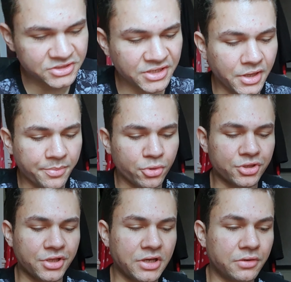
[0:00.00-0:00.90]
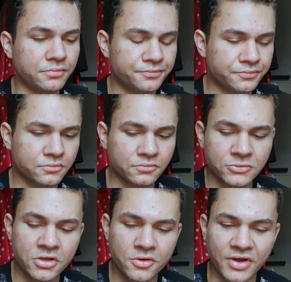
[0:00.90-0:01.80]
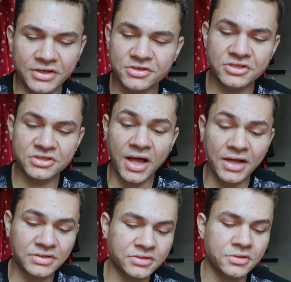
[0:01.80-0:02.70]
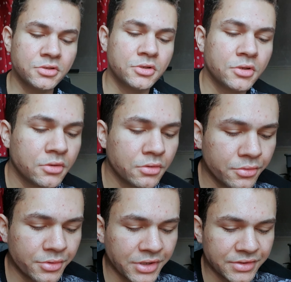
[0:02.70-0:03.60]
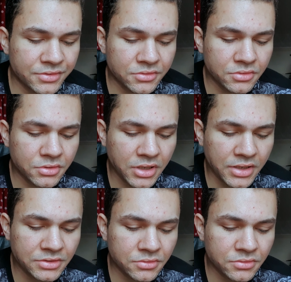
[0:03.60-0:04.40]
keep that plugged in now. Right, so stats. What do we need? Okay.